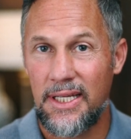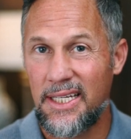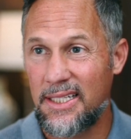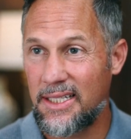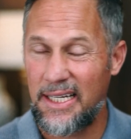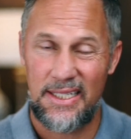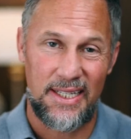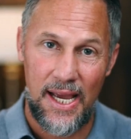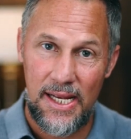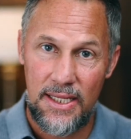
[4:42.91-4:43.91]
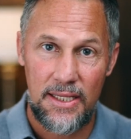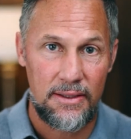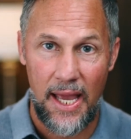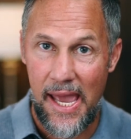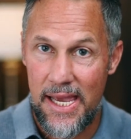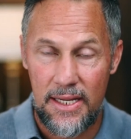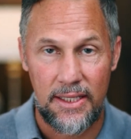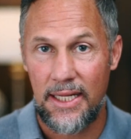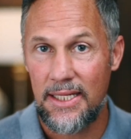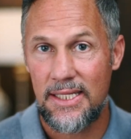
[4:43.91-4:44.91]
in like ninety-eight,
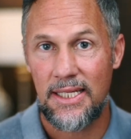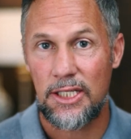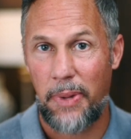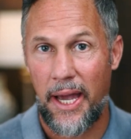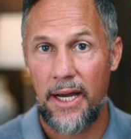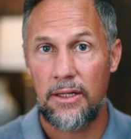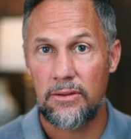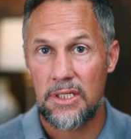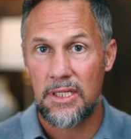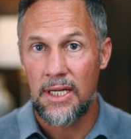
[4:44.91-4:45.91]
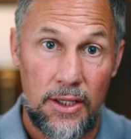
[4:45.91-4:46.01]
ninety-six pounds,